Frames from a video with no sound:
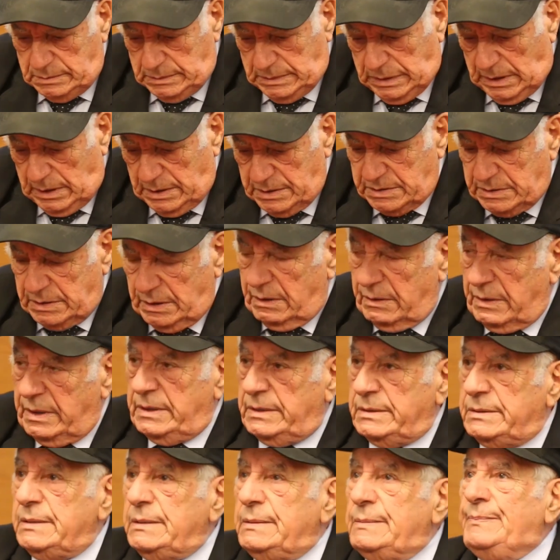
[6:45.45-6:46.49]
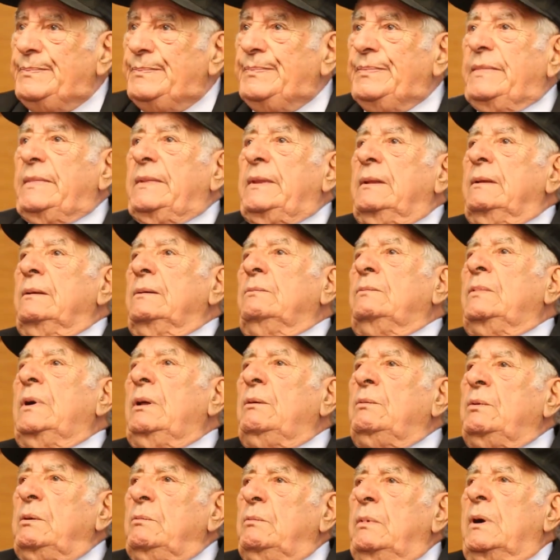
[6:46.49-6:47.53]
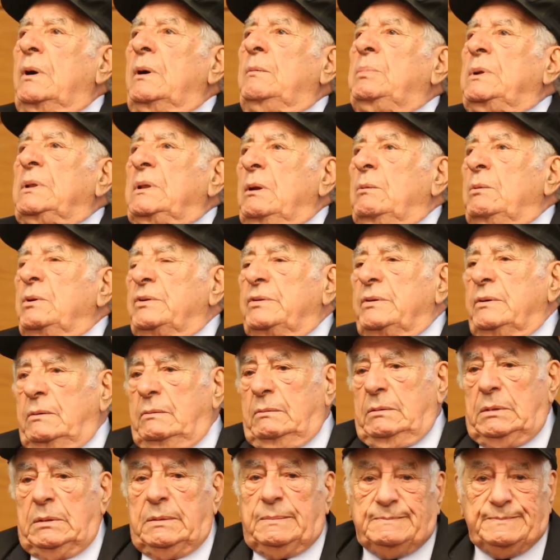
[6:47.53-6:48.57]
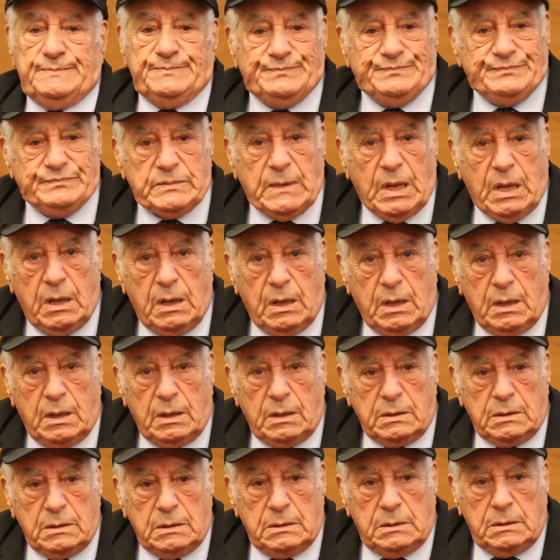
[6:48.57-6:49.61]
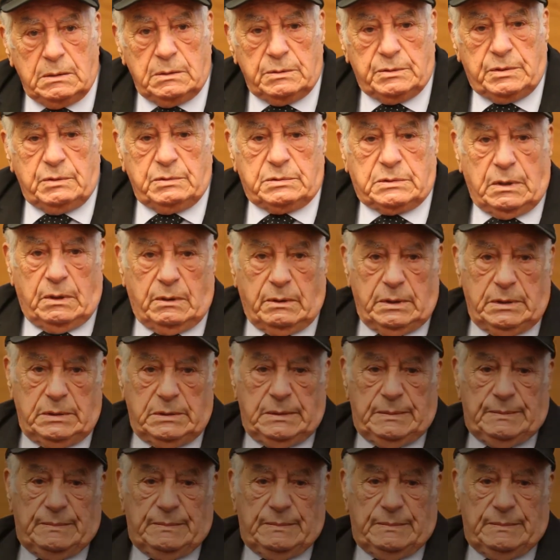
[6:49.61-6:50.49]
telling stories. Well, we were, but they were true. True stories.